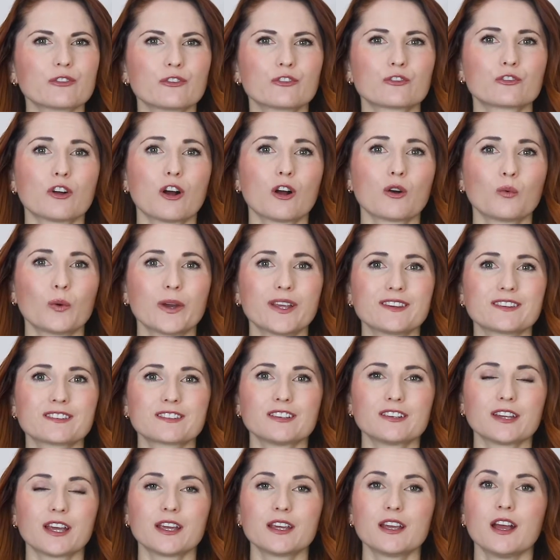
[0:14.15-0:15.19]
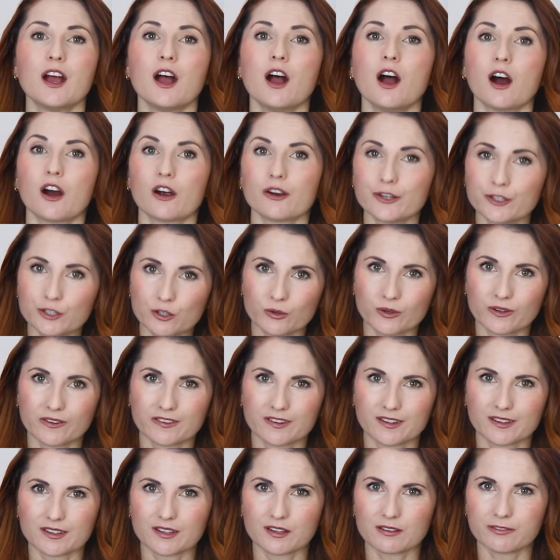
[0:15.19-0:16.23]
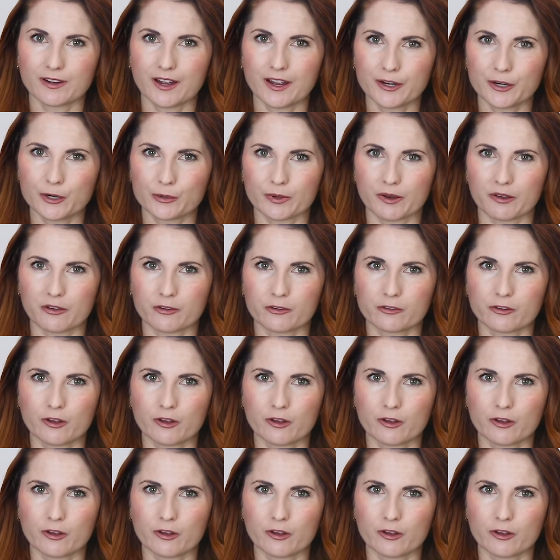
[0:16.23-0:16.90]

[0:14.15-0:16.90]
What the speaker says: and strong winds today are increasing the fire risk,